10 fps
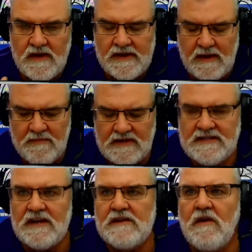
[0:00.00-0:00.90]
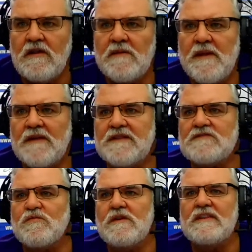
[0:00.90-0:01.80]
and I'm going to tell you all about
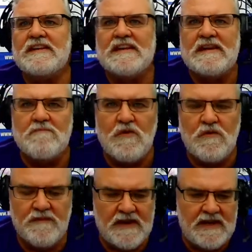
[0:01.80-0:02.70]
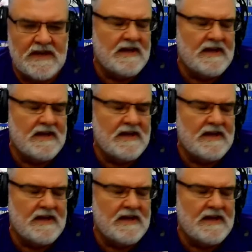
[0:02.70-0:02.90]
this really neat movie